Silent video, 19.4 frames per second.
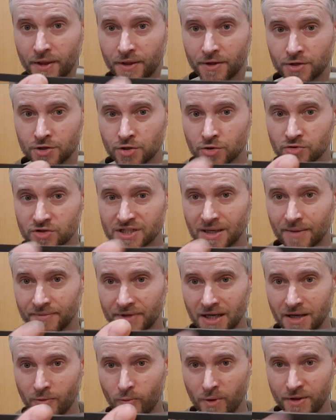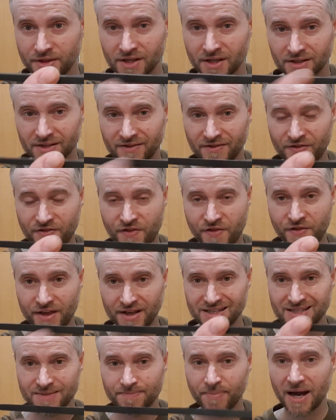through something with the thick
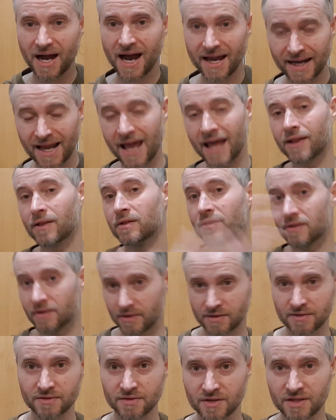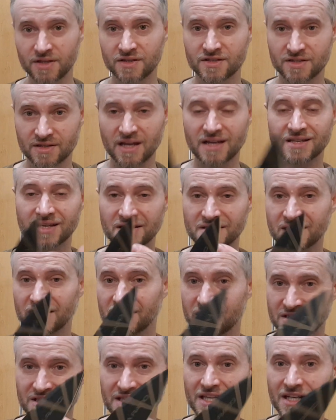spine, and this, as I said,
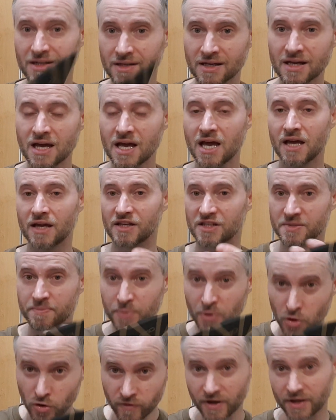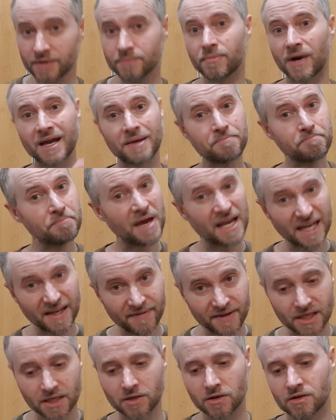this steel is proven by many
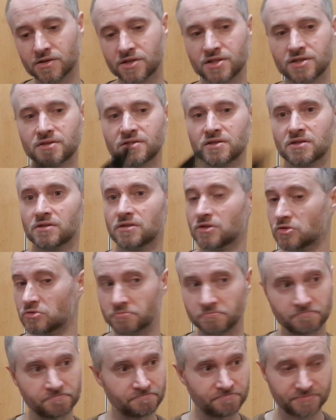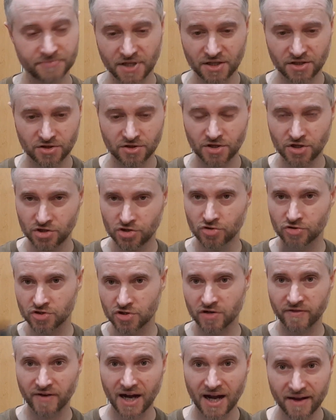videos, so it should
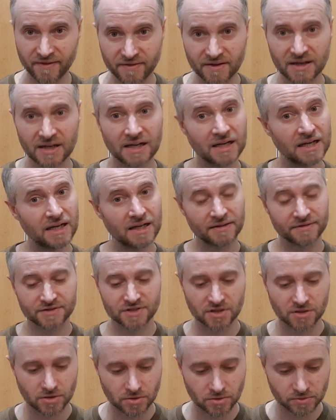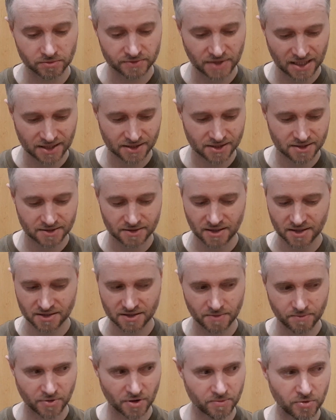survive. So that's the
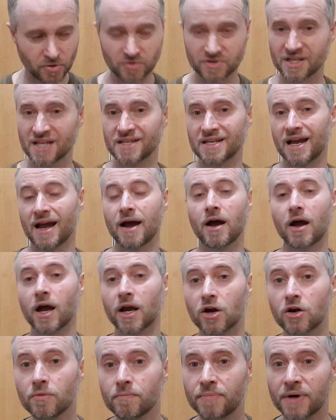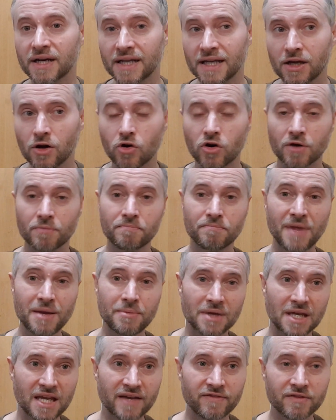purpose as a company, or maybe
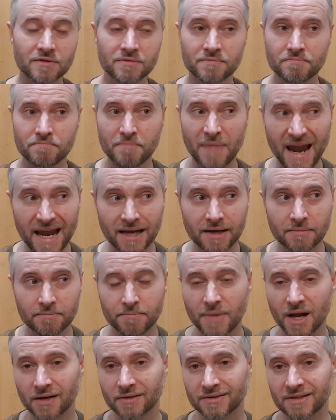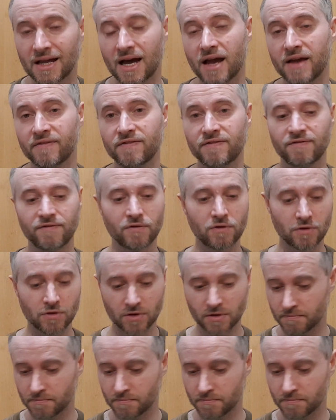even main belt knife for